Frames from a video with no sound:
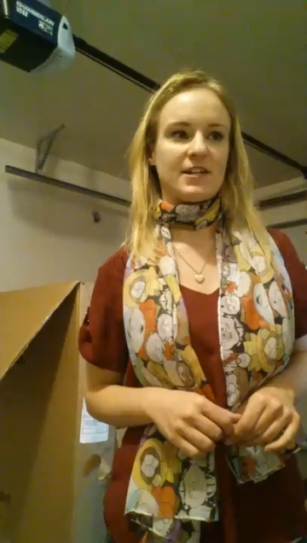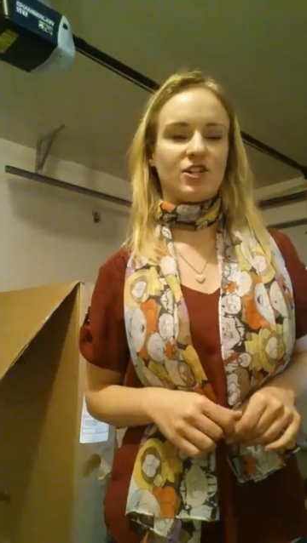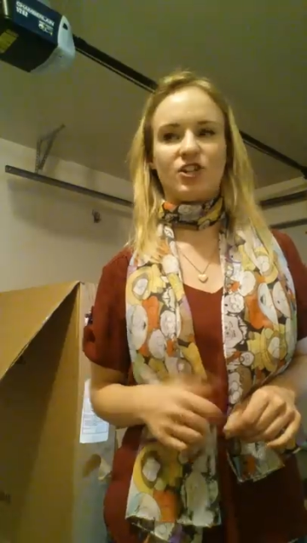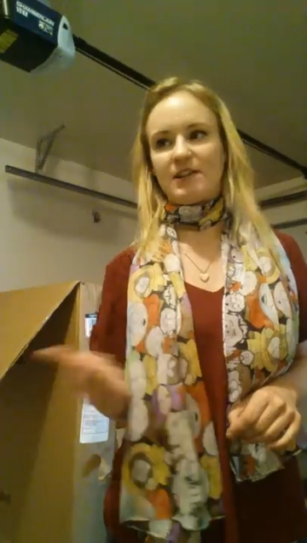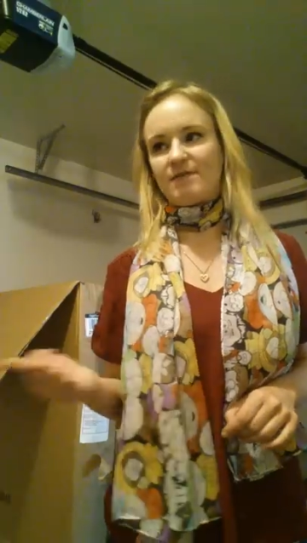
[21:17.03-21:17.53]

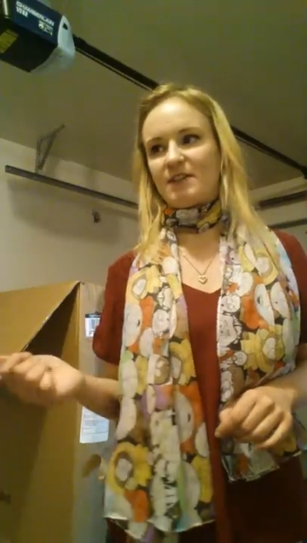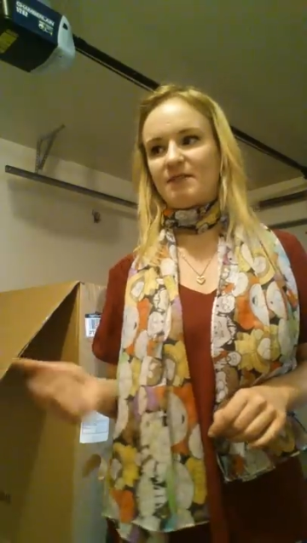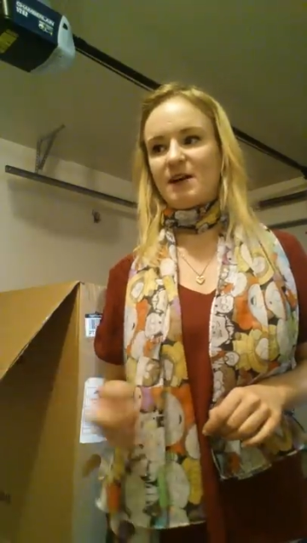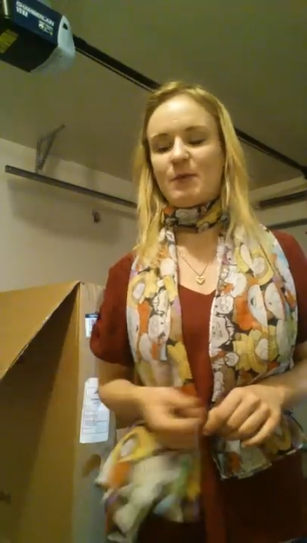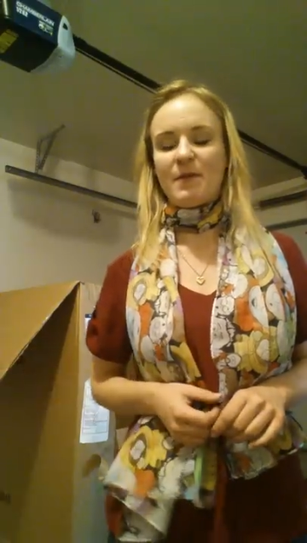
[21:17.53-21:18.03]
It should
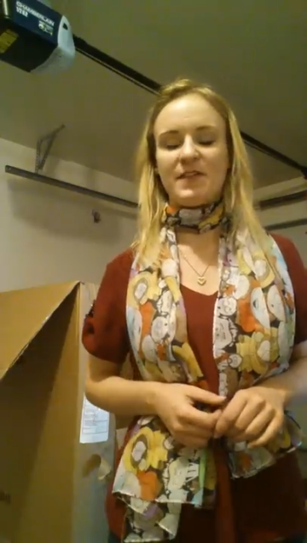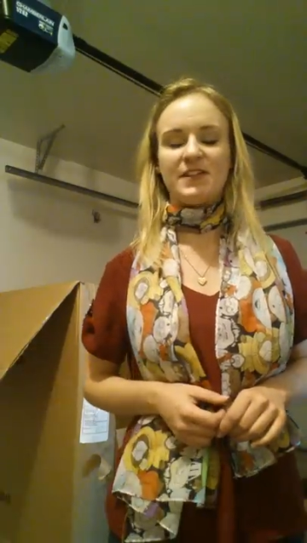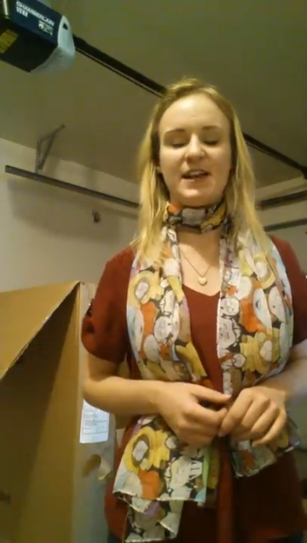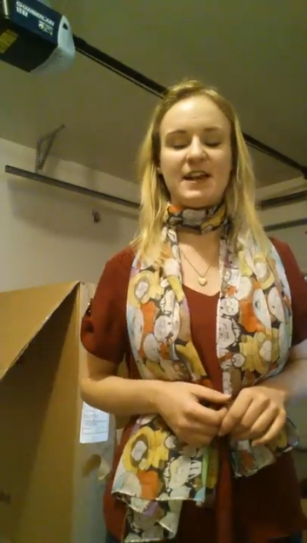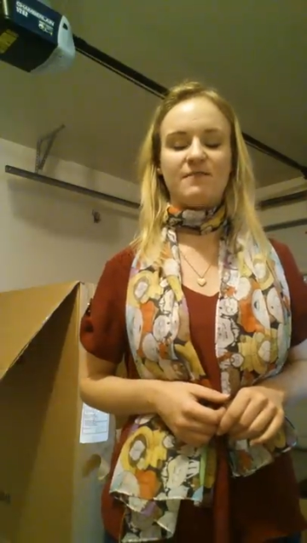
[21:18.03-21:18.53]
even come up on the
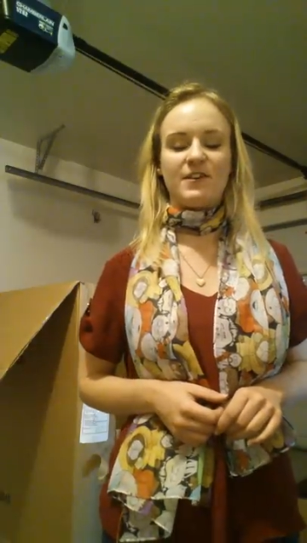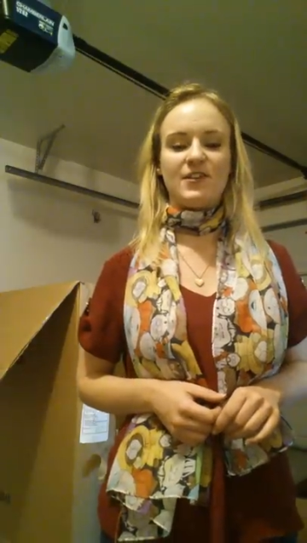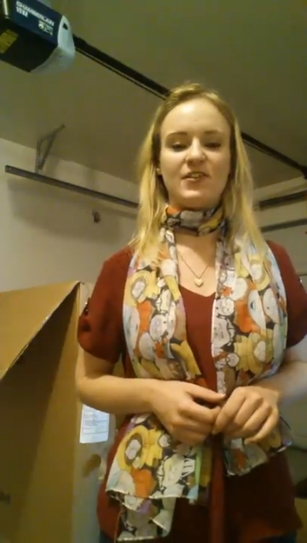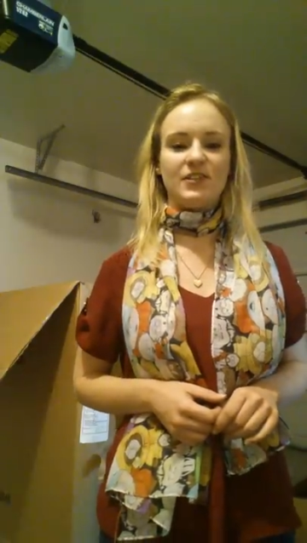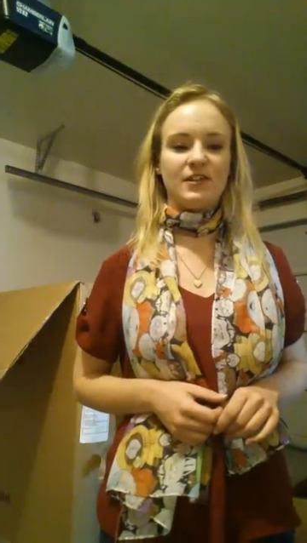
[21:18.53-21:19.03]
side of
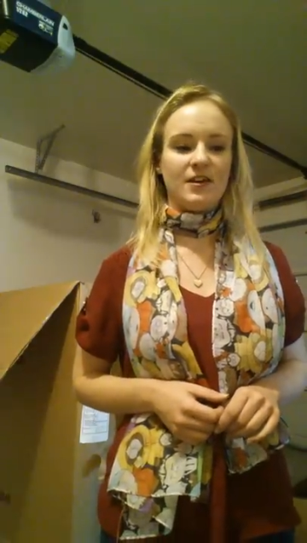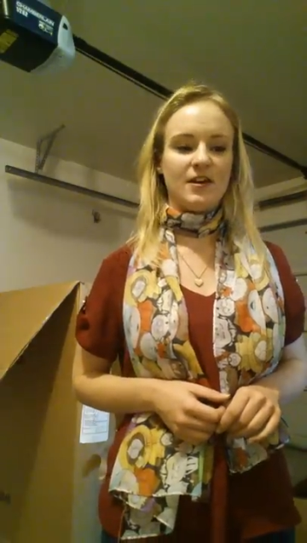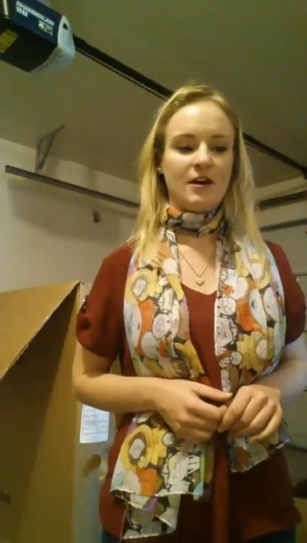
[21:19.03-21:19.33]
this.